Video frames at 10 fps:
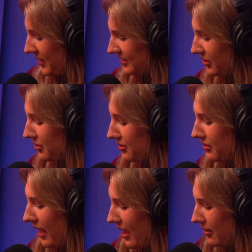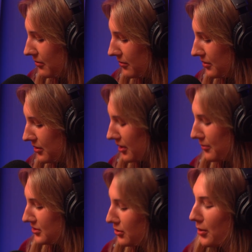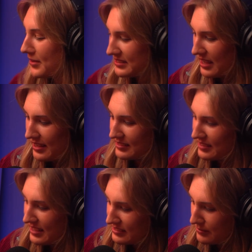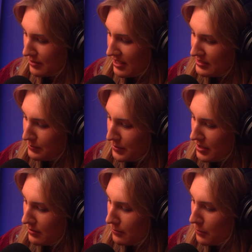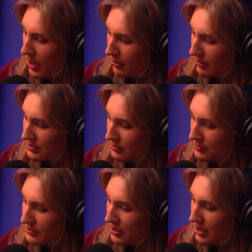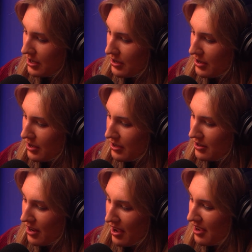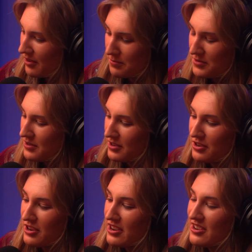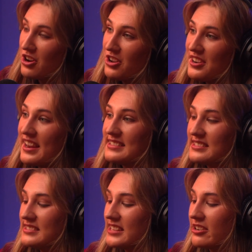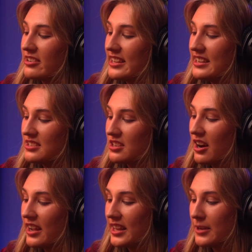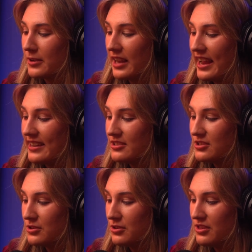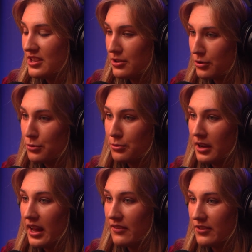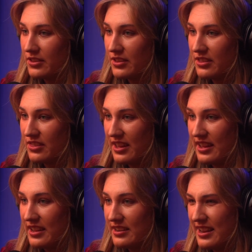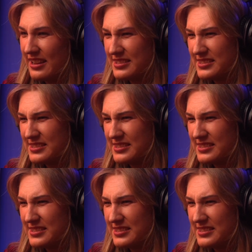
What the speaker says: So what we're saying is these big white crystals are not necessarily entirely related to the cooled lava that they're now